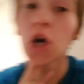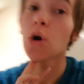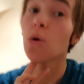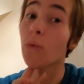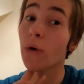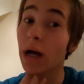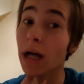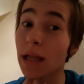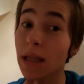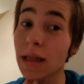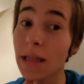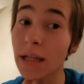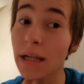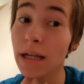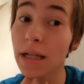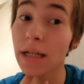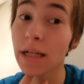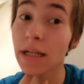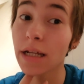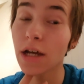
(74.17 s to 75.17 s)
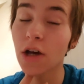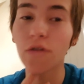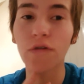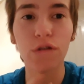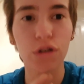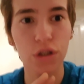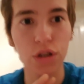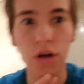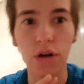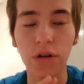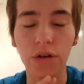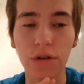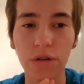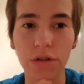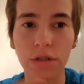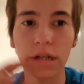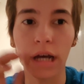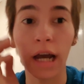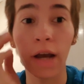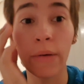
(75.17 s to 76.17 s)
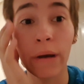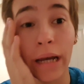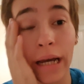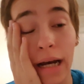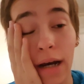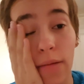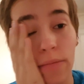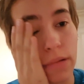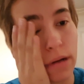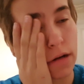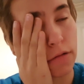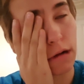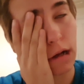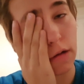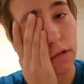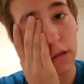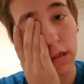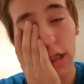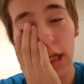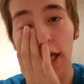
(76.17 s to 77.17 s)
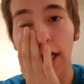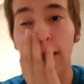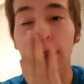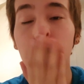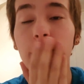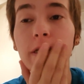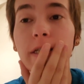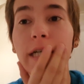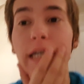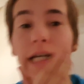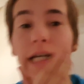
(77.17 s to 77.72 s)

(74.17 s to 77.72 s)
Well, for starters, I wake up around 6,